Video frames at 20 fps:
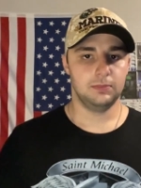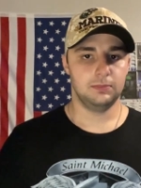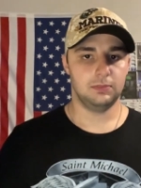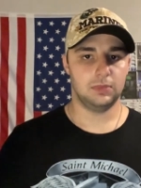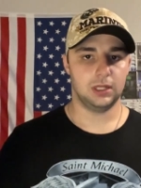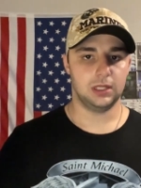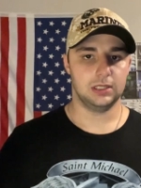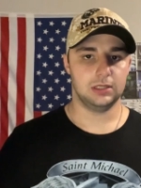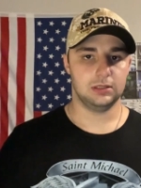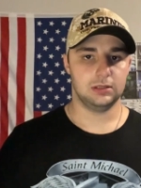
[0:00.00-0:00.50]

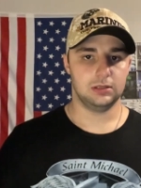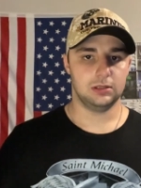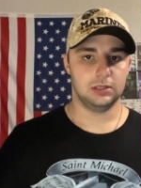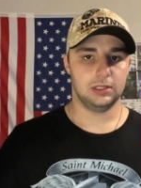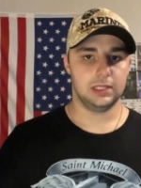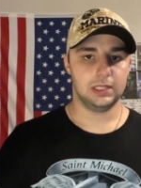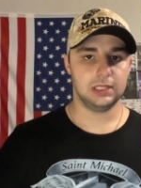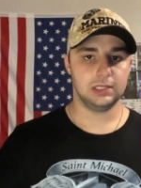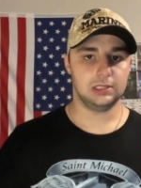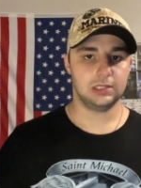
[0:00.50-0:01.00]
but
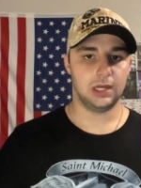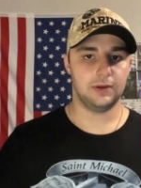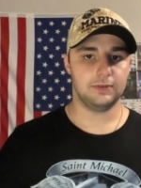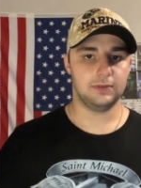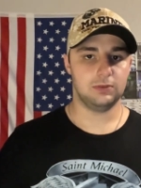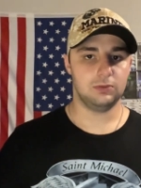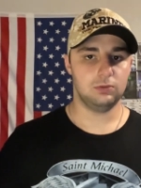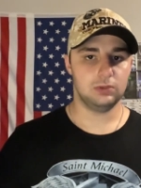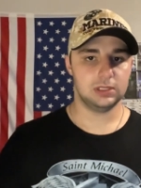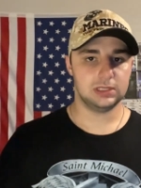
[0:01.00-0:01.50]
Airsoft
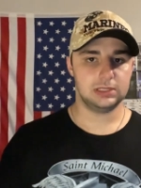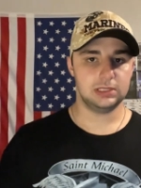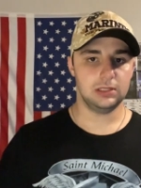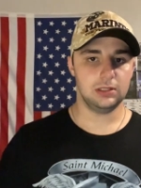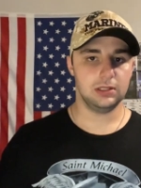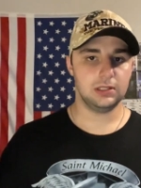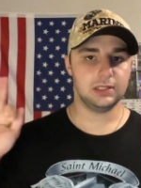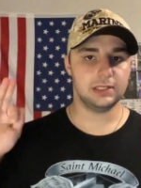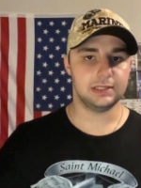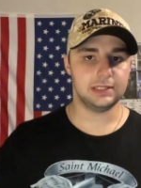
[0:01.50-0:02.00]
will
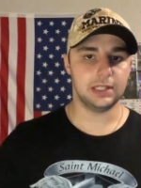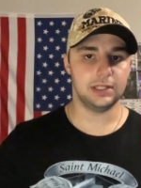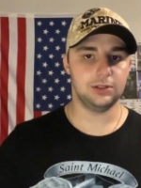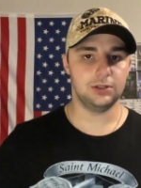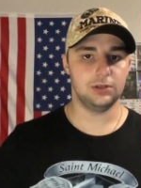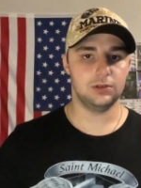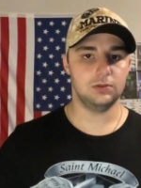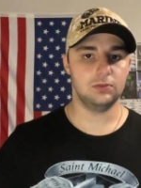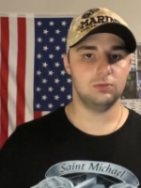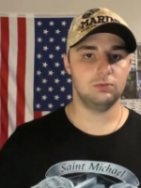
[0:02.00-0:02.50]
still
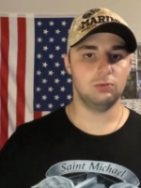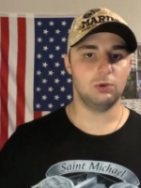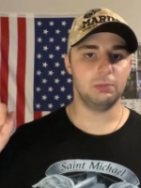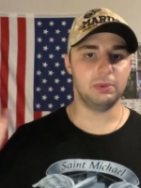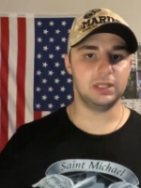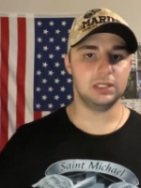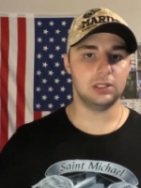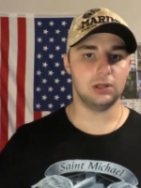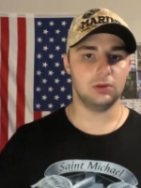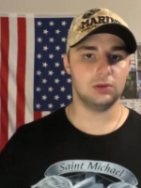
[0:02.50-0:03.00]
continue, will be
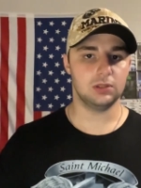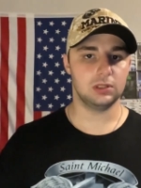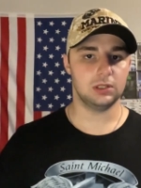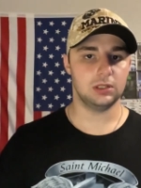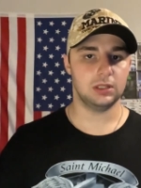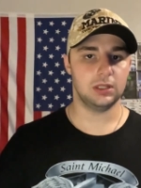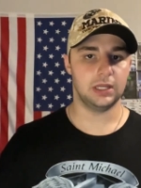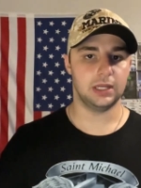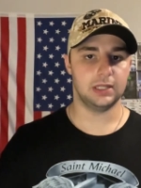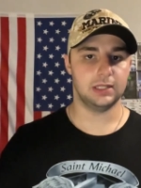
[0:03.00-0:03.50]
sold
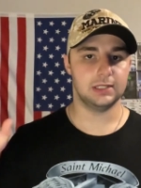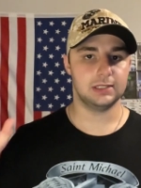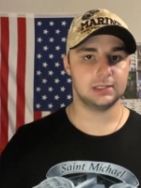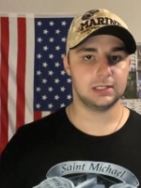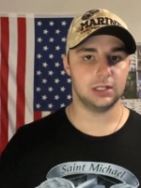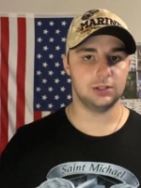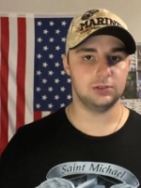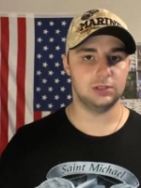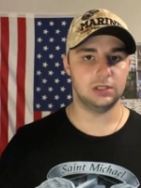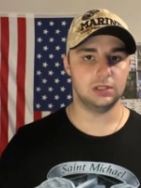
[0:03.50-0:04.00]
here in this
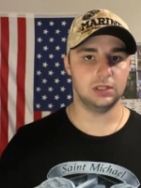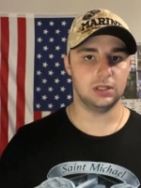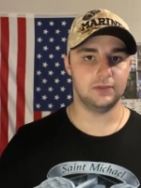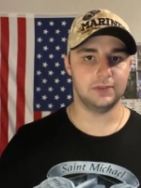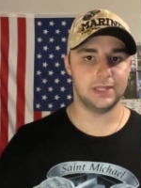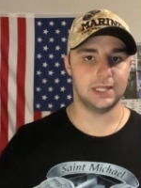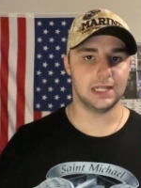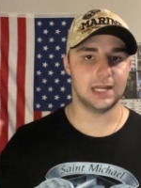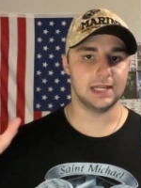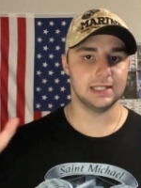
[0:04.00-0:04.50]
country of
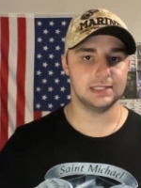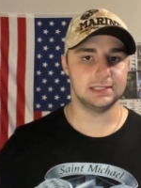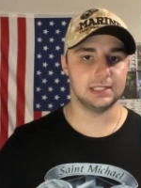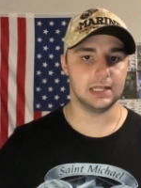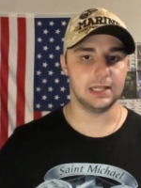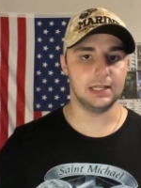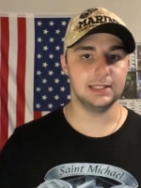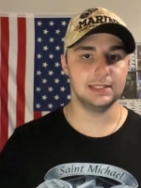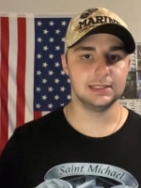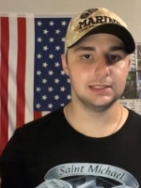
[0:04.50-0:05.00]
the United
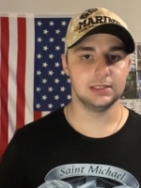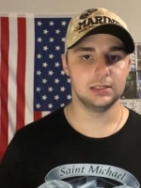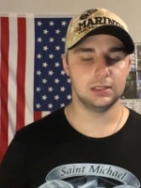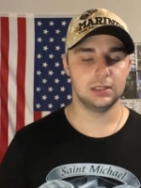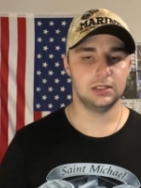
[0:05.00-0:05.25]
States